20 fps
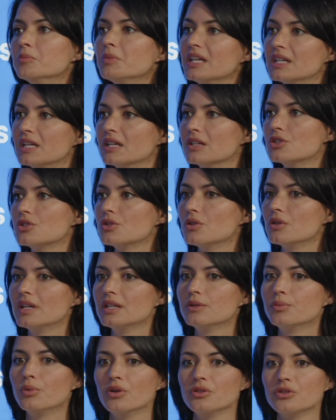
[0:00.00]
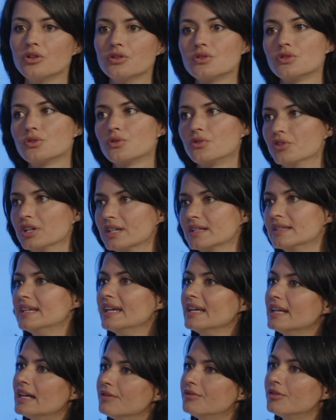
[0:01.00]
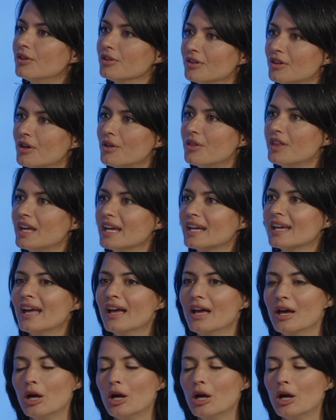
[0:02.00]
making sure that we're not storing data for nothing,